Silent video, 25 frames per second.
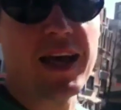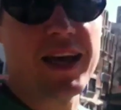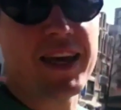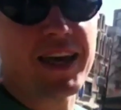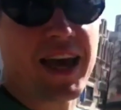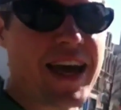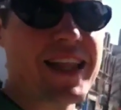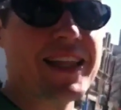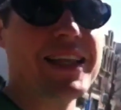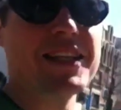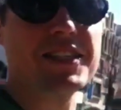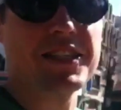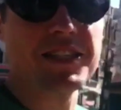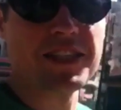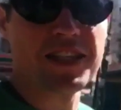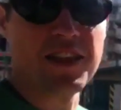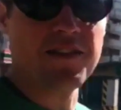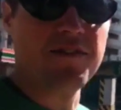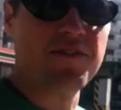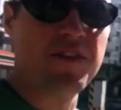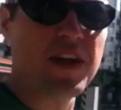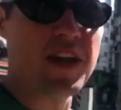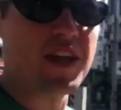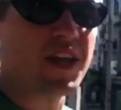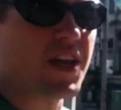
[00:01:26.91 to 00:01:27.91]
Like, I listened to
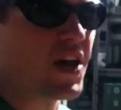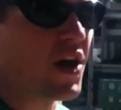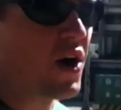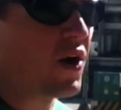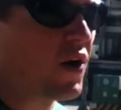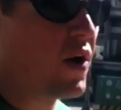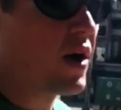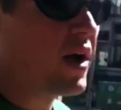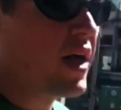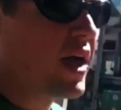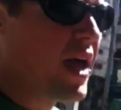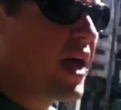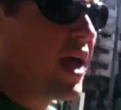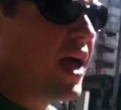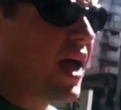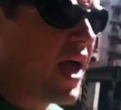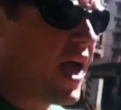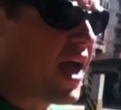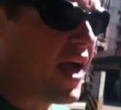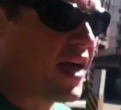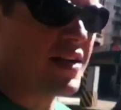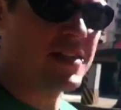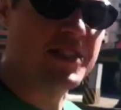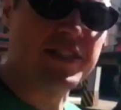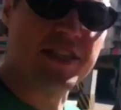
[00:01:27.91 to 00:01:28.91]
the video
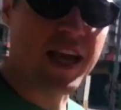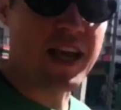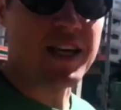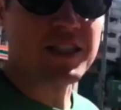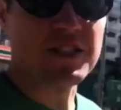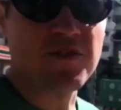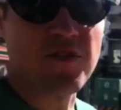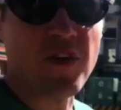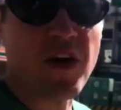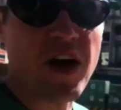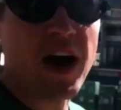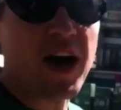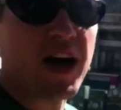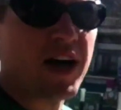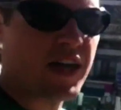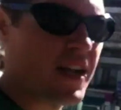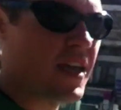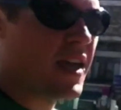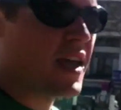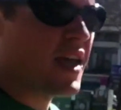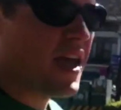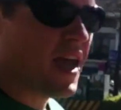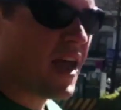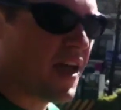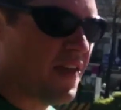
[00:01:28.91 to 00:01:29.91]
and it sounds fine,